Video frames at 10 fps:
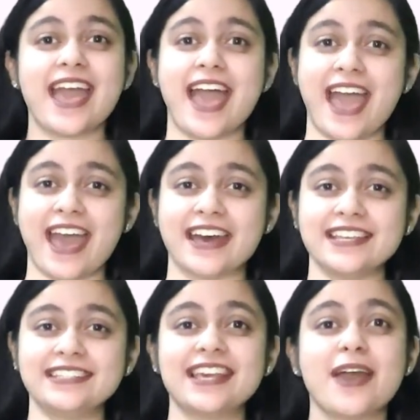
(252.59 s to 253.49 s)

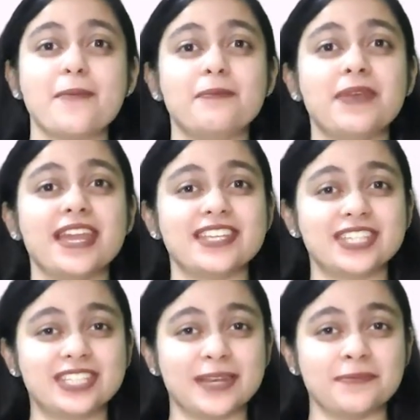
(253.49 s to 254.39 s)
has
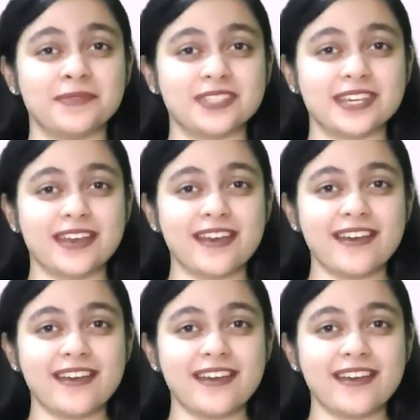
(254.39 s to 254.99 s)
bestimmte